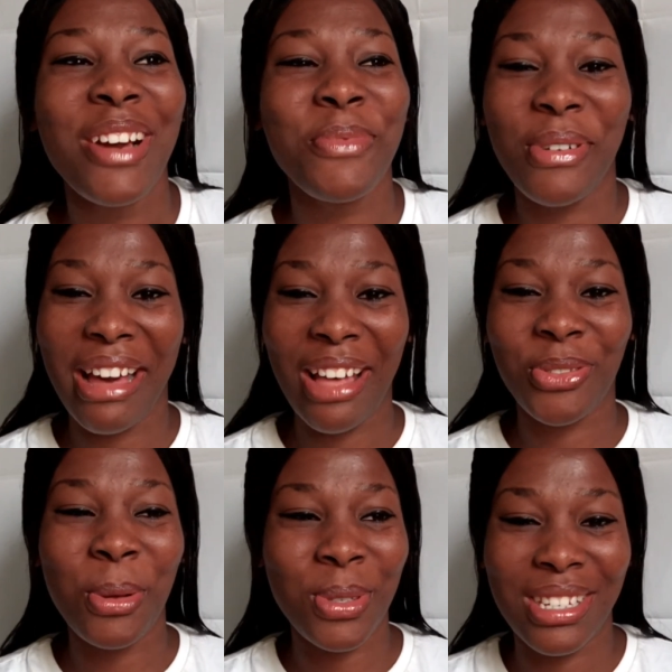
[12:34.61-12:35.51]
well, I've
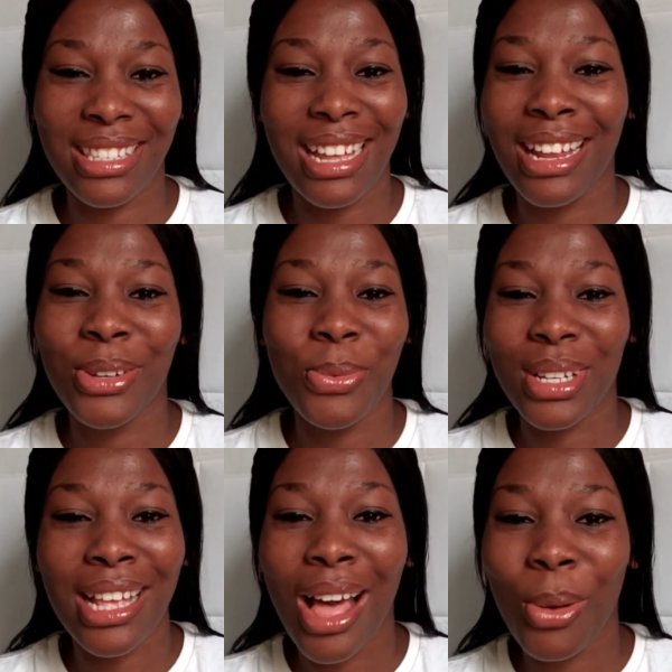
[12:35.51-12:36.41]
come to understand that no
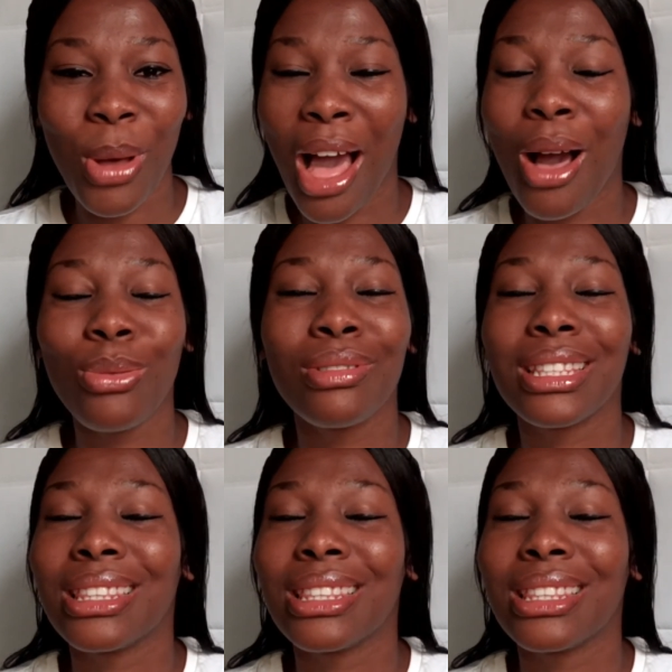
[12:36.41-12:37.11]
matter how, how